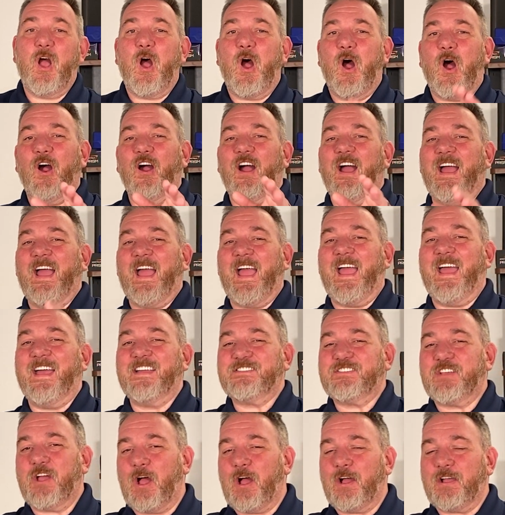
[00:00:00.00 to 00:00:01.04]
All right,
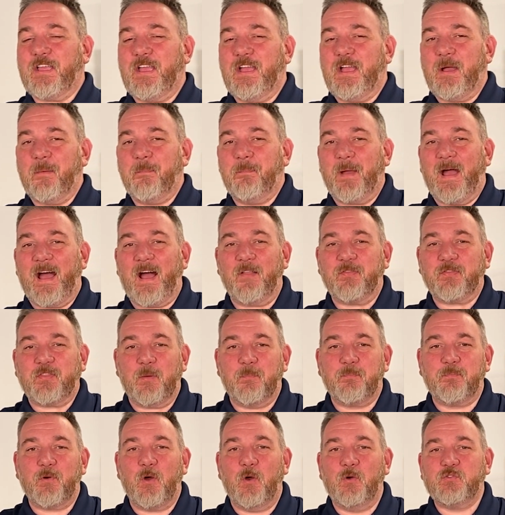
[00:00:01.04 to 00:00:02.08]
and talking about
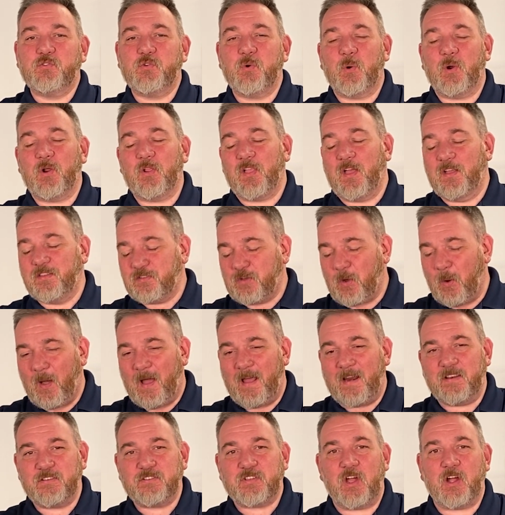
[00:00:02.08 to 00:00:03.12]
the Pro Tour, let's go
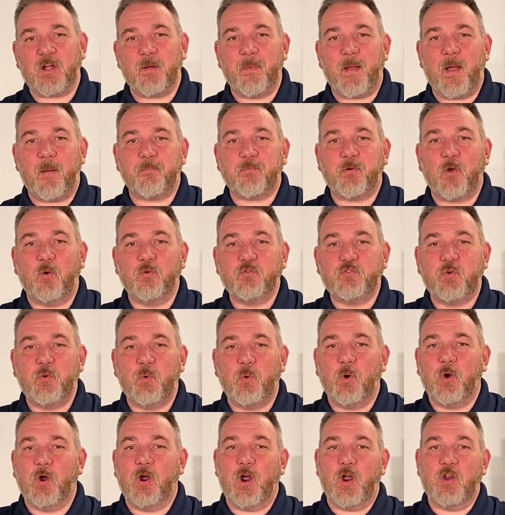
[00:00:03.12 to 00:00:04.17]
ahead and talk about Pro
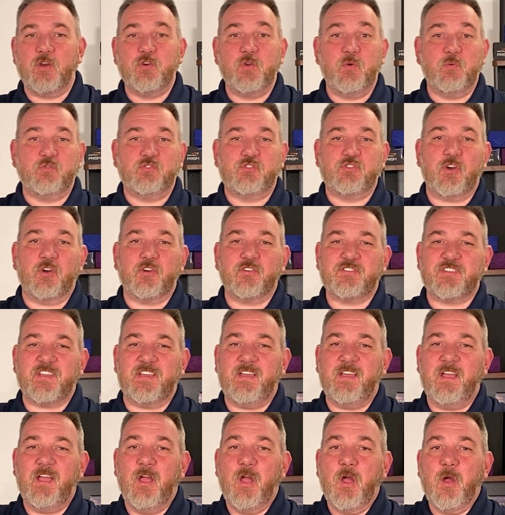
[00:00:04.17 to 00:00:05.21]
Tour New
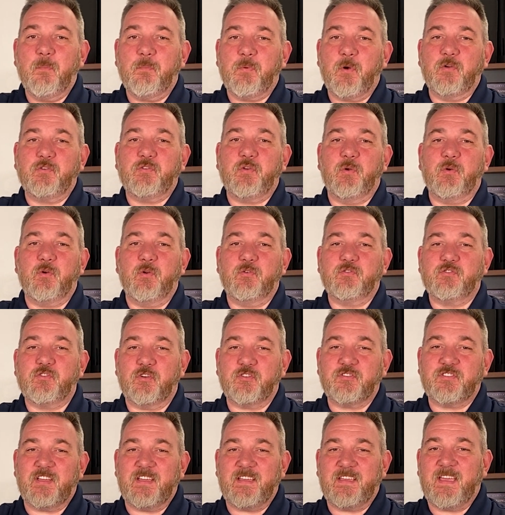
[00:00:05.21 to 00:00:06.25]
Jersey. Pro Tour New
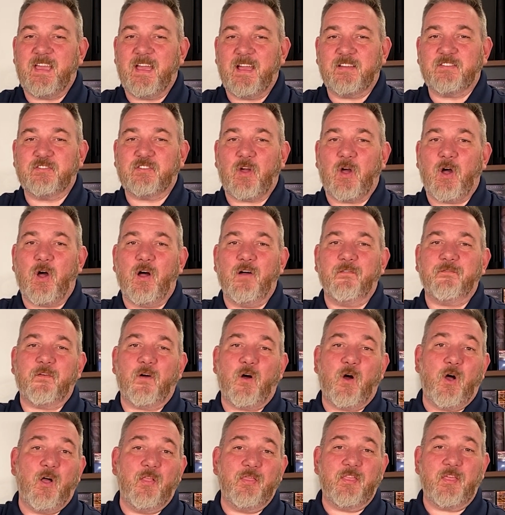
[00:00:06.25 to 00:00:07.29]
Jersey kicks off
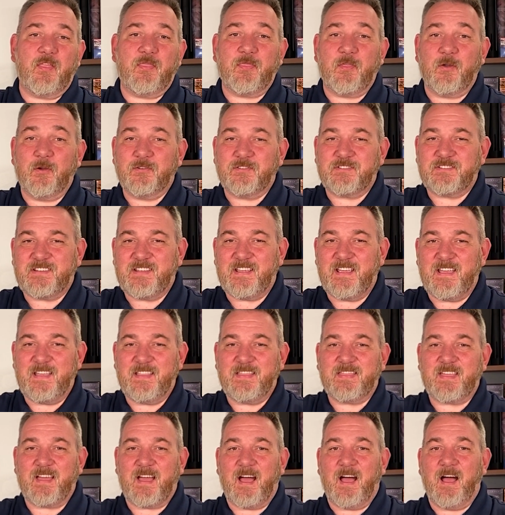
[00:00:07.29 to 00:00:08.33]
on the
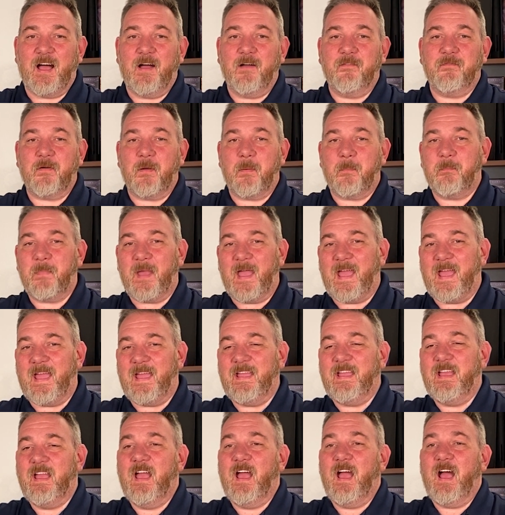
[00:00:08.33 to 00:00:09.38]
13th of
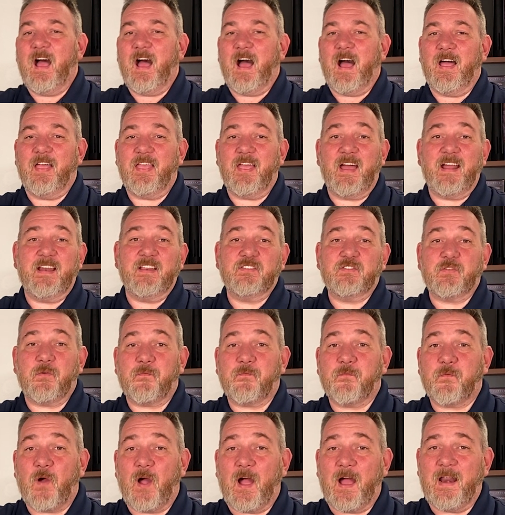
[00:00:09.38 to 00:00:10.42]
May. That is a
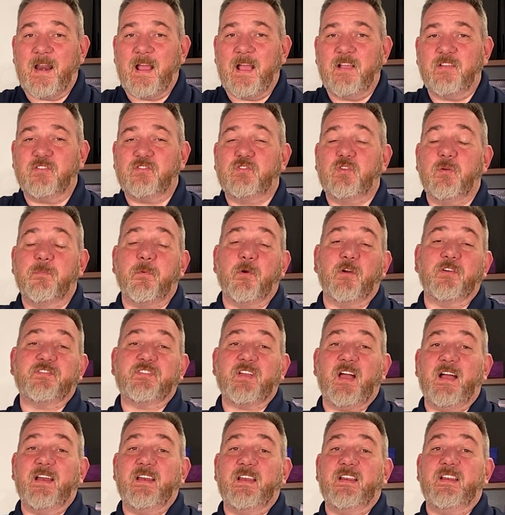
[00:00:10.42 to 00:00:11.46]
Friday. Super
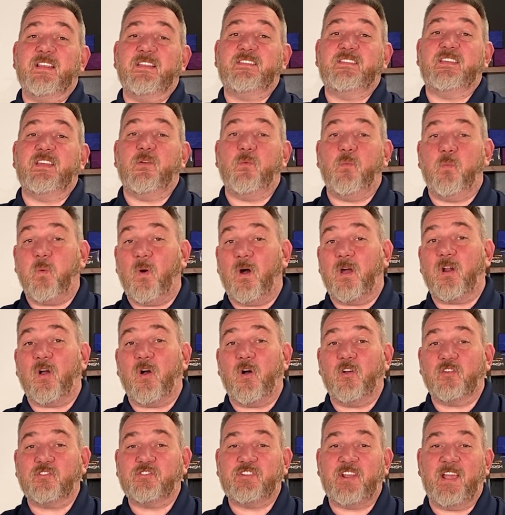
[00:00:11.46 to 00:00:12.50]
excited to see what
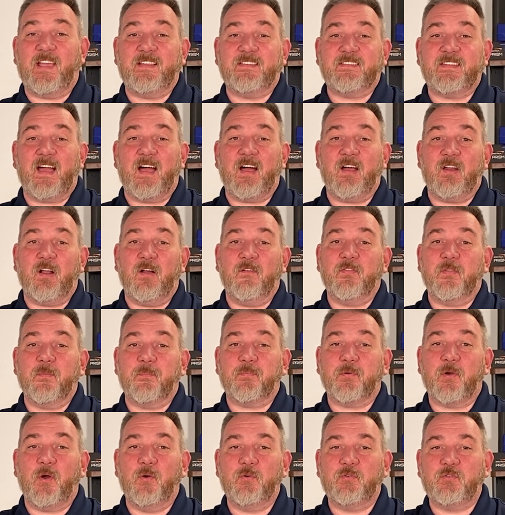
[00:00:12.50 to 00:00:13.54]
all shakes out of the
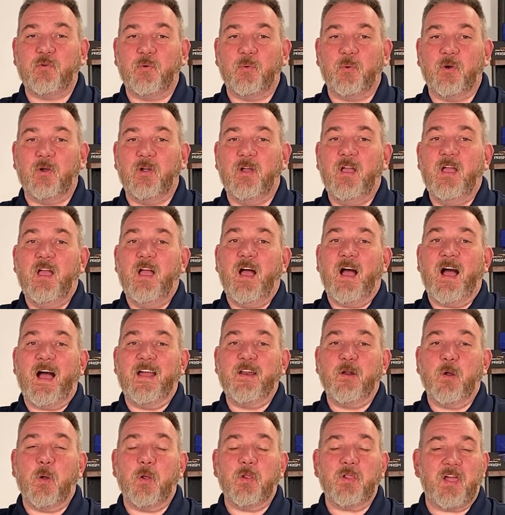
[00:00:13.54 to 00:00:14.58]
Pro Tour.
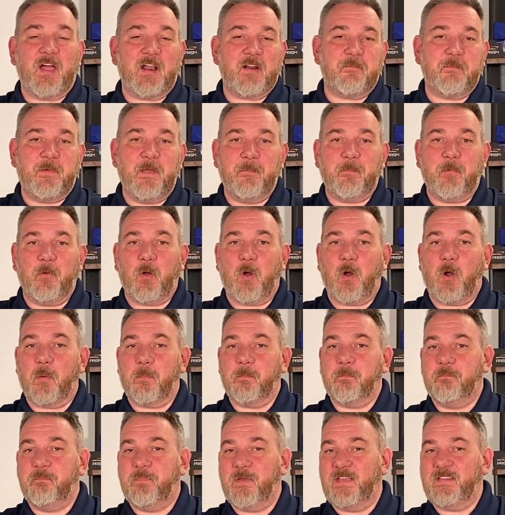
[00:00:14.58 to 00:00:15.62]
I know a lot of people are
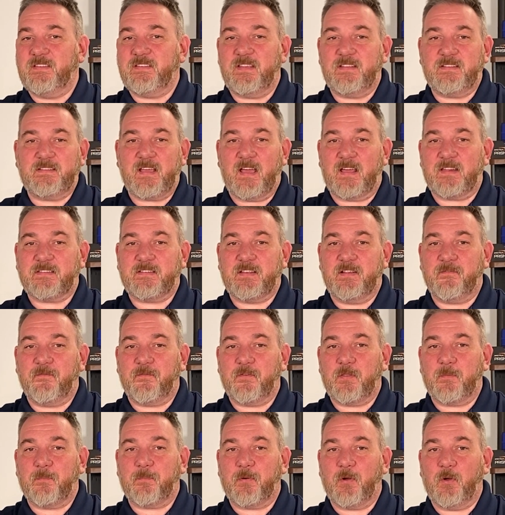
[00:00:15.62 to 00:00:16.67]
busy testing
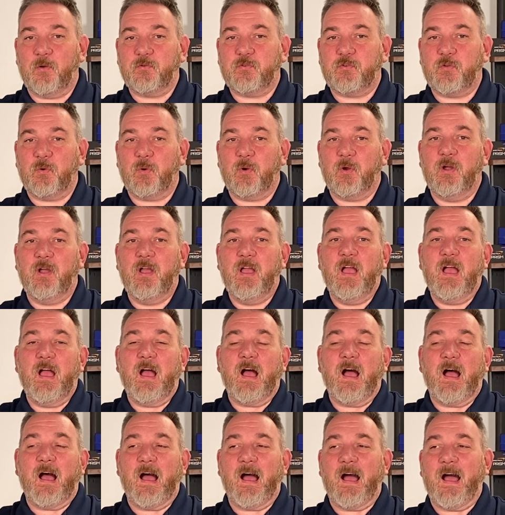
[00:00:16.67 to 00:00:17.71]
for the Pro Tour,
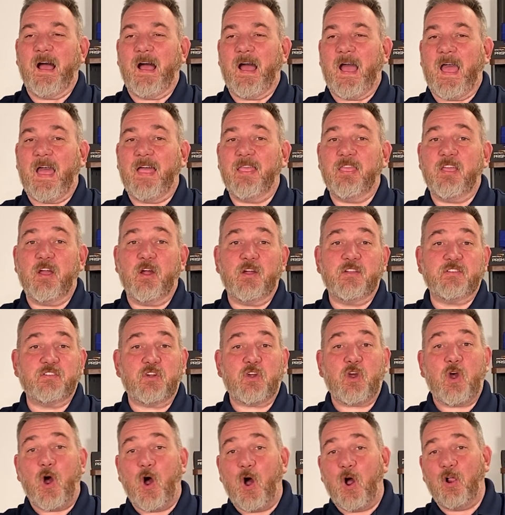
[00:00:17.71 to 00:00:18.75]
and there is
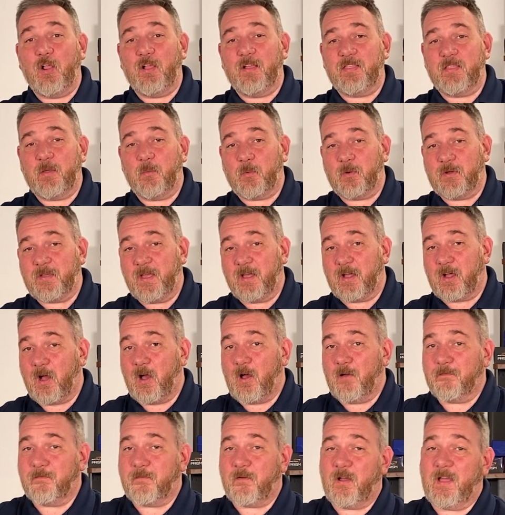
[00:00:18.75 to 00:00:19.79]
a calling that will kick
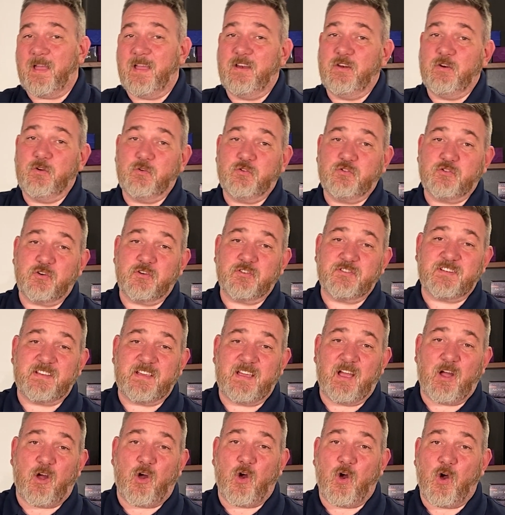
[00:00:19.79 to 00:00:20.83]
off in New
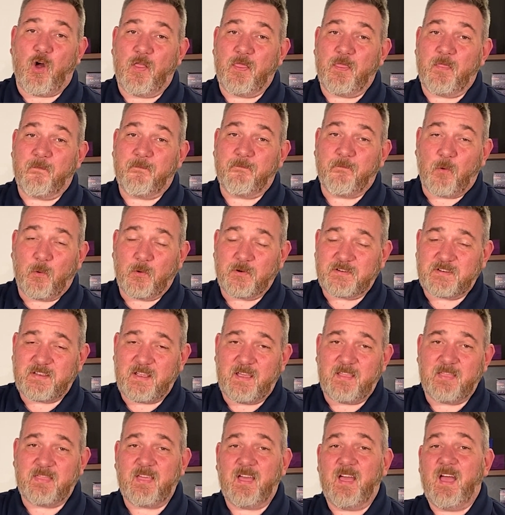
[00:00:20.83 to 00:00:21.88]
Jersey on the
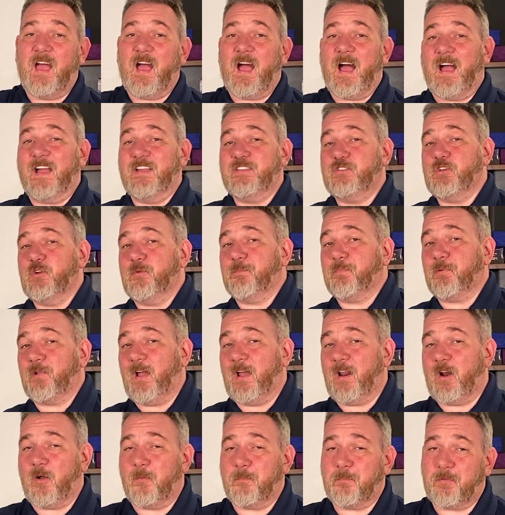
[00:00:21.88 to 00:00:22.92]
14th. I do
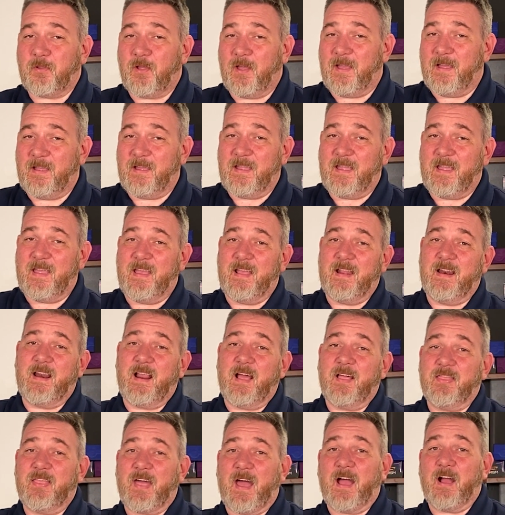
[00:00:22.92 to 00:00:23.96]
plan on playing
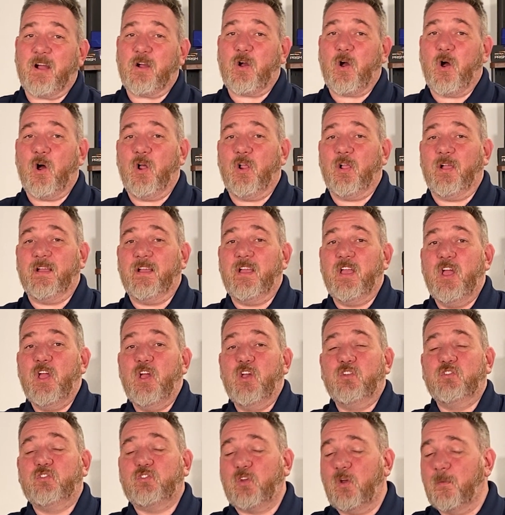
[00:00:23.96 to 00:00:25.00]
in that calling.
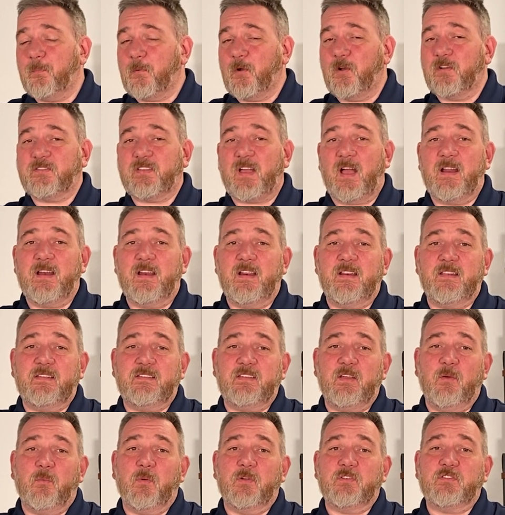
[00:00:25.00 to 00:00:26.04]
Super excited to
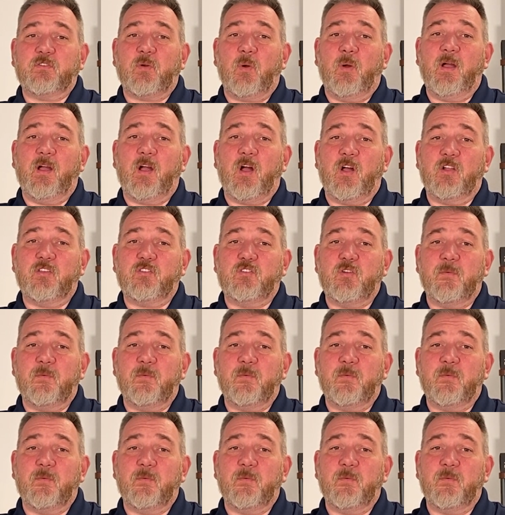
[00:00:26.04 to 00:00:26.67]
see what's going on.